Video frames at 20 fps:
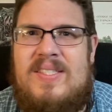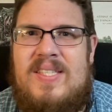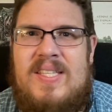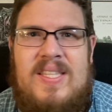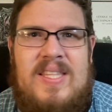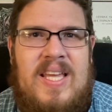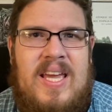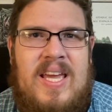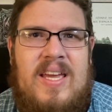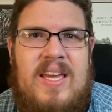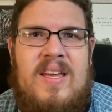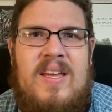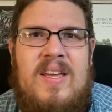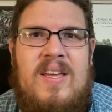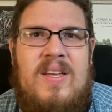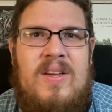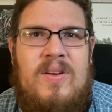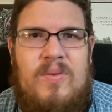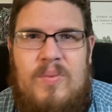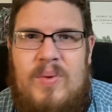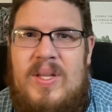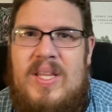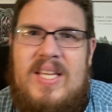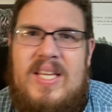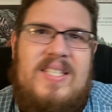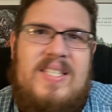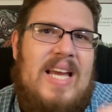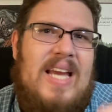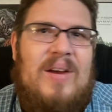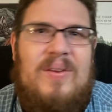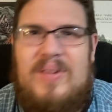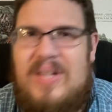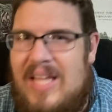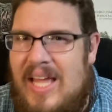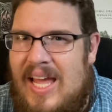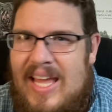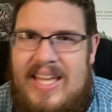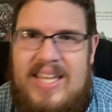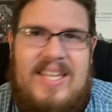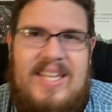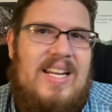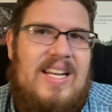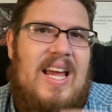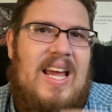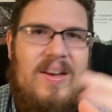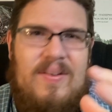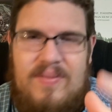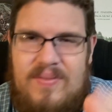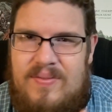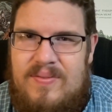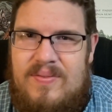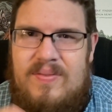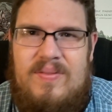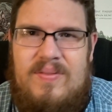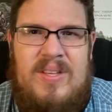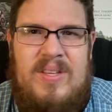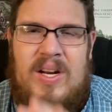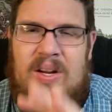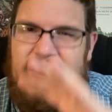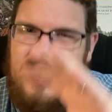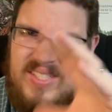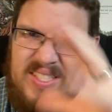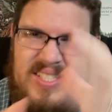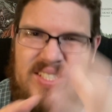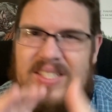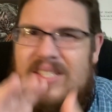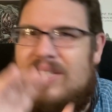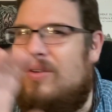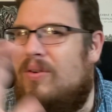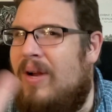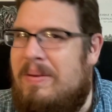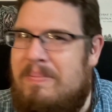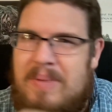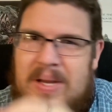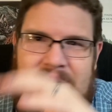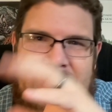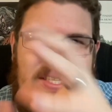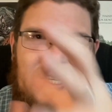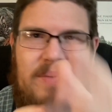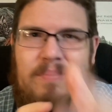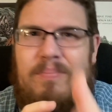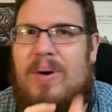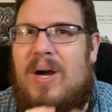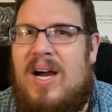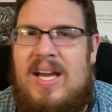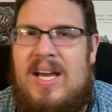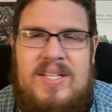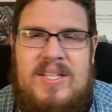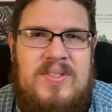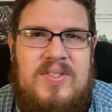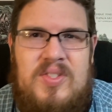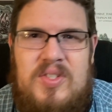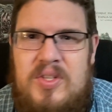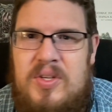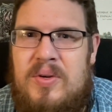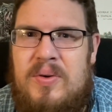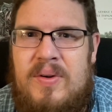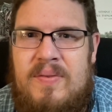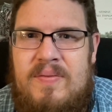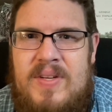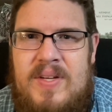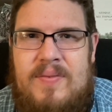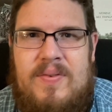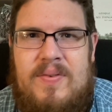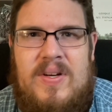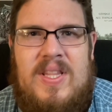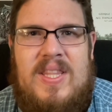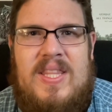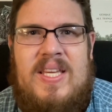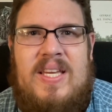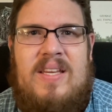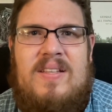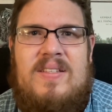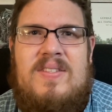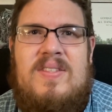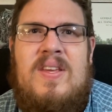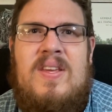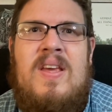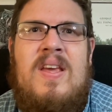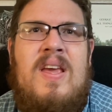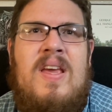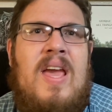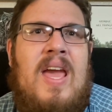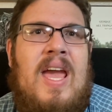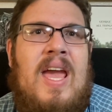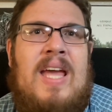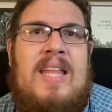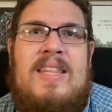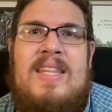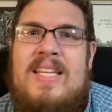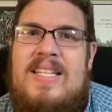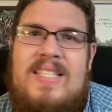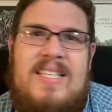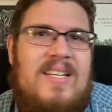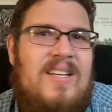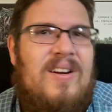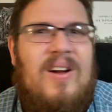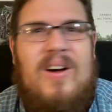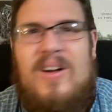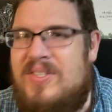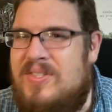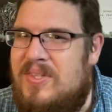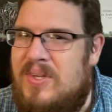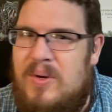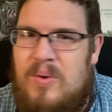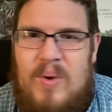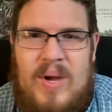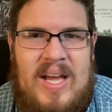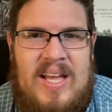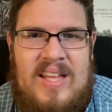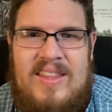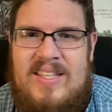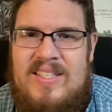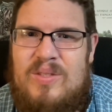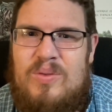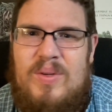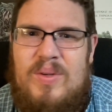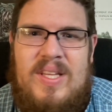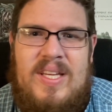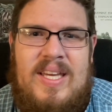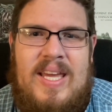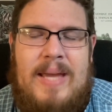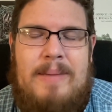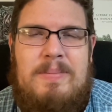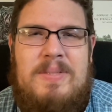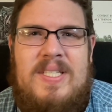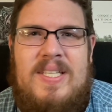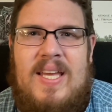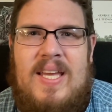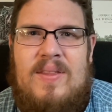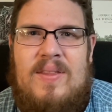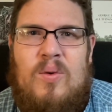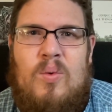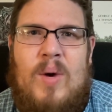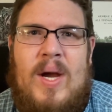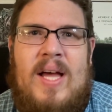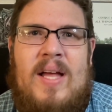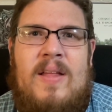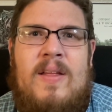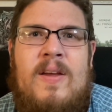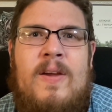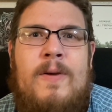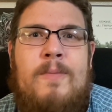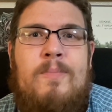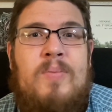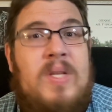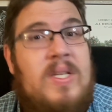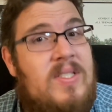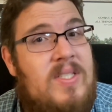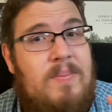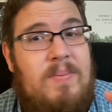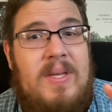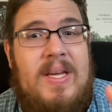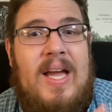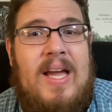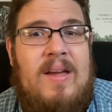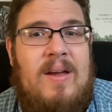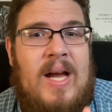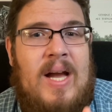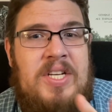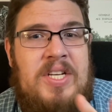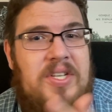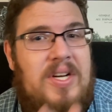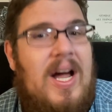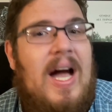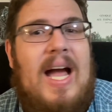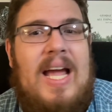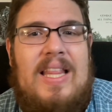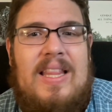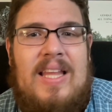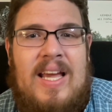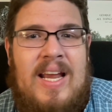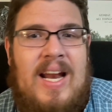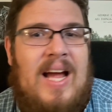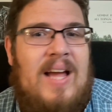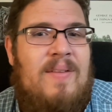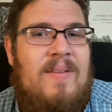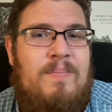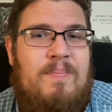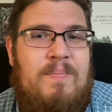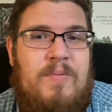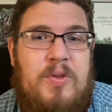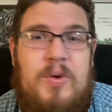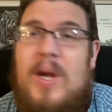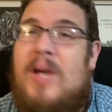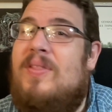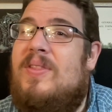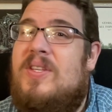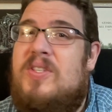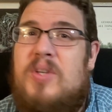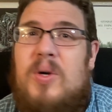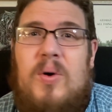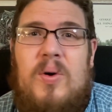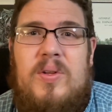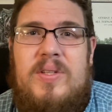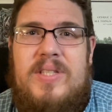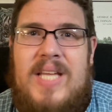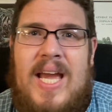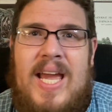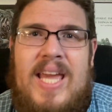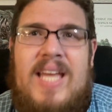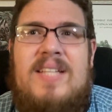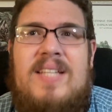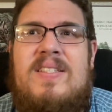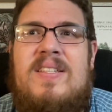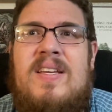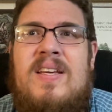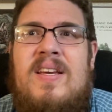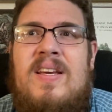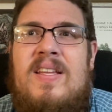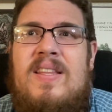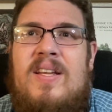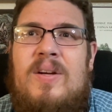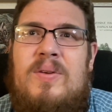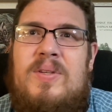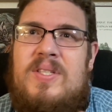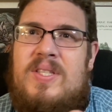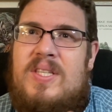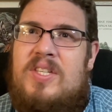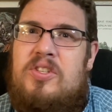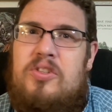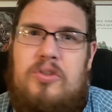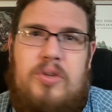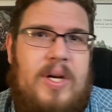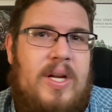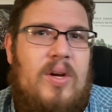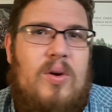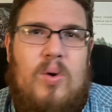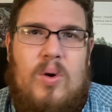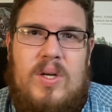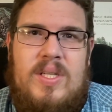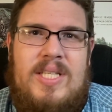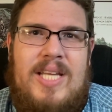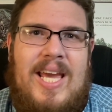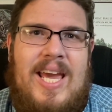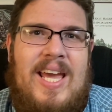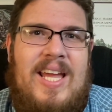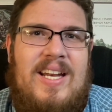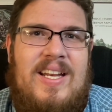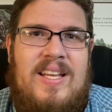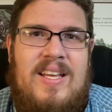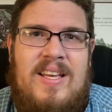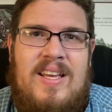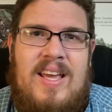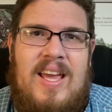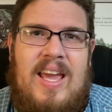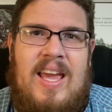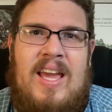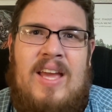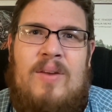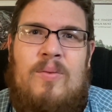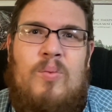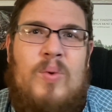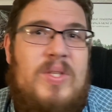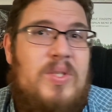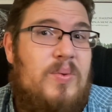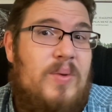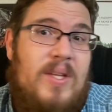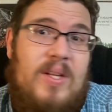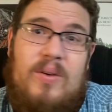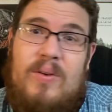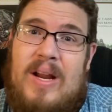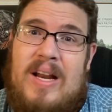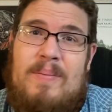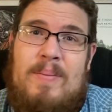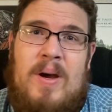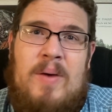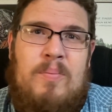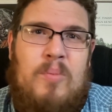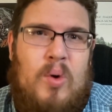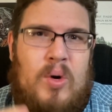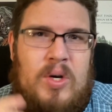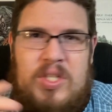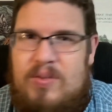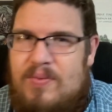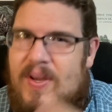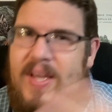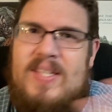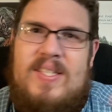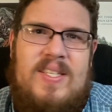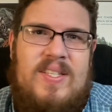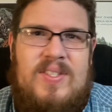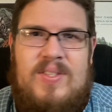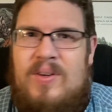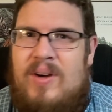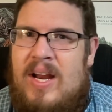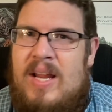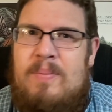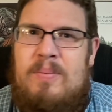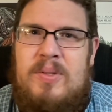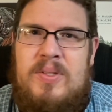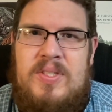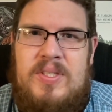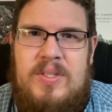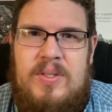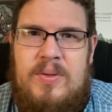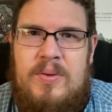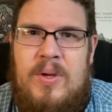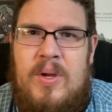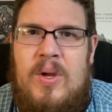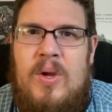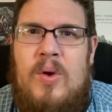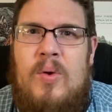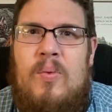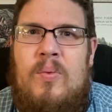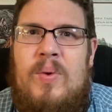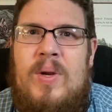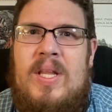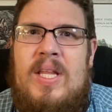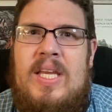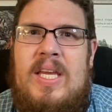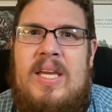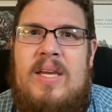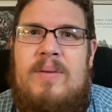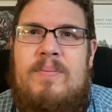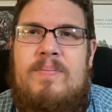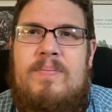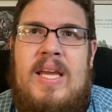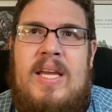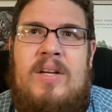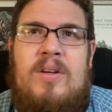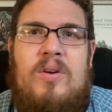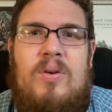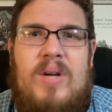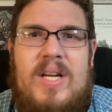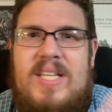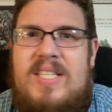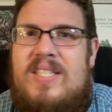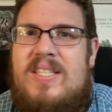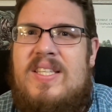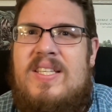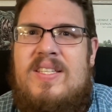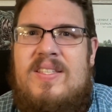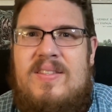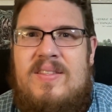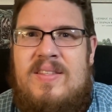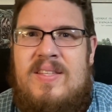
that they really sound like, and have, it's just a great melting pot and stew of different things. And they did it all so well. This really came together well. Something I should highlight, throughout this whole night, there was this string quartet. And what's really great about Morsefest is they're able to really increase this